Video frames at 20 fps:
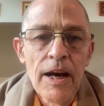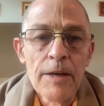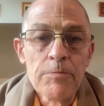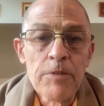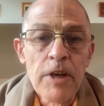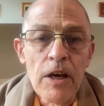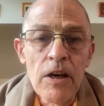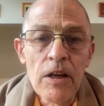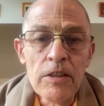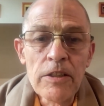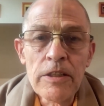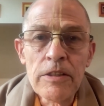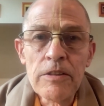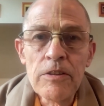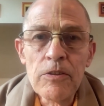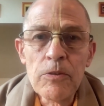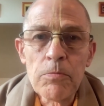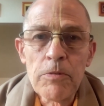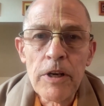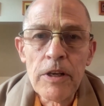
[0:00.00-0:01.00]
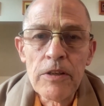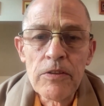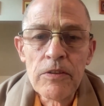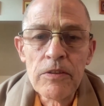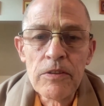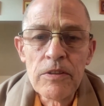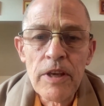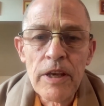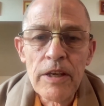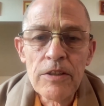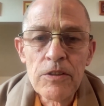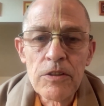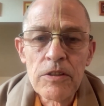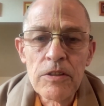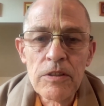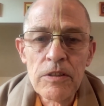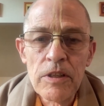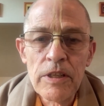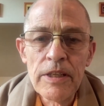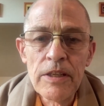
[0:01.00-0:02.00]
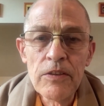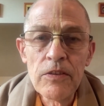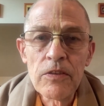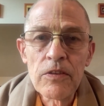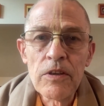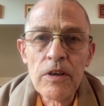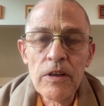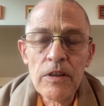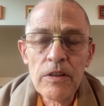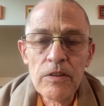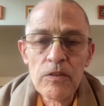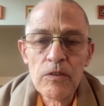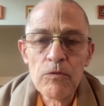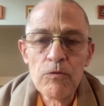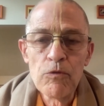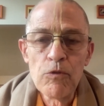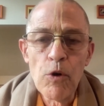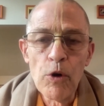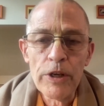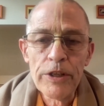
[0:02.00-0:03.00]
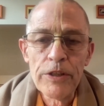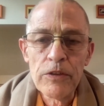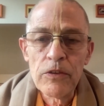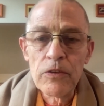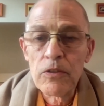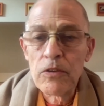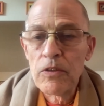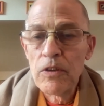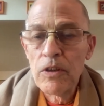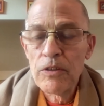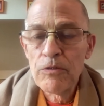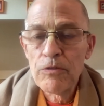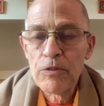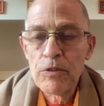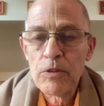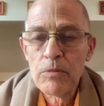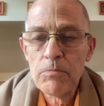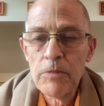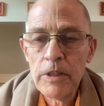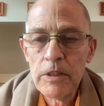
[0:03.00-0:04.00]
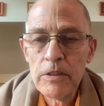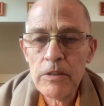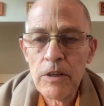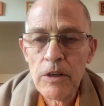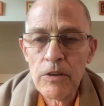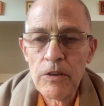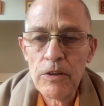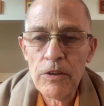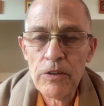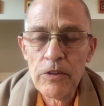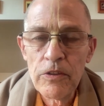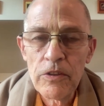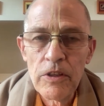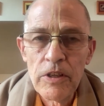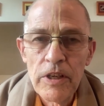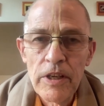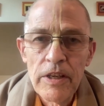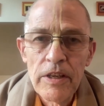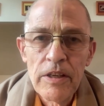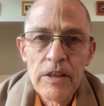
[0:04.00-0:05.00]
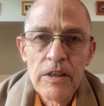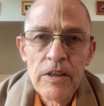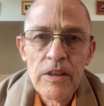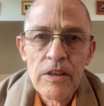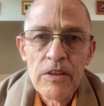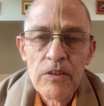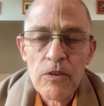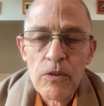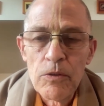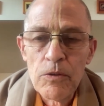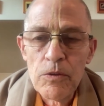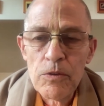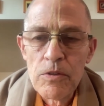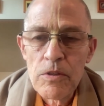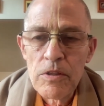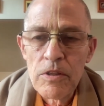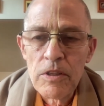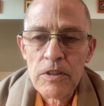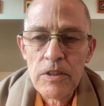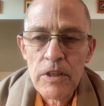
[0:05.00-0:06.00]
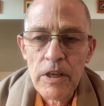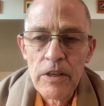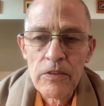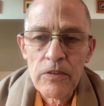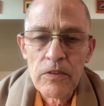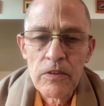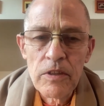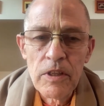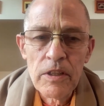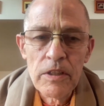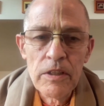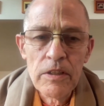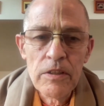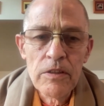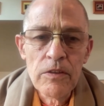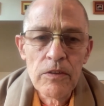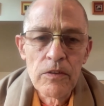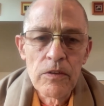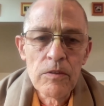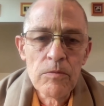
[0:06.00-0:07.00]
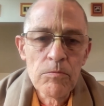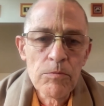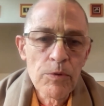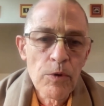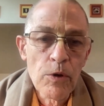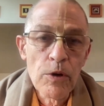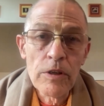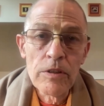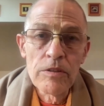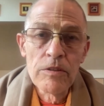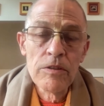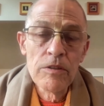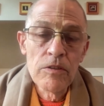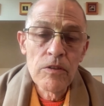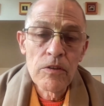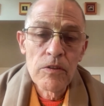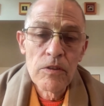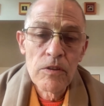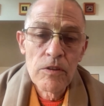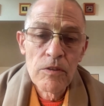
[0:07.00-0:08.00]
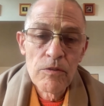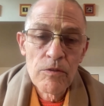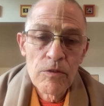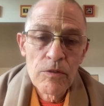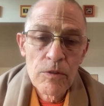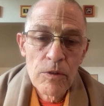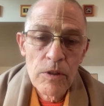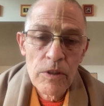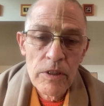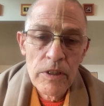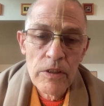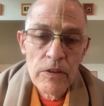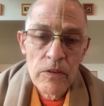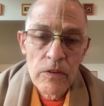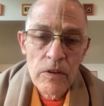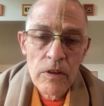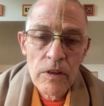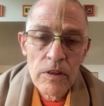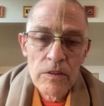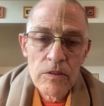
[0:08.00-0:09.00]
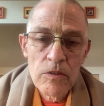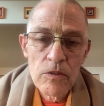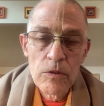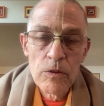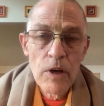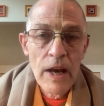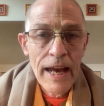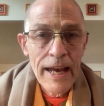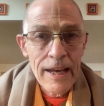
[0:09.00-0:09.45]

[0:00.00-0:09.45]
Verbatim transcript: I'm calling this presentation ISKCON's Voice for Mother Earth to suggest that it is important for ISKCON to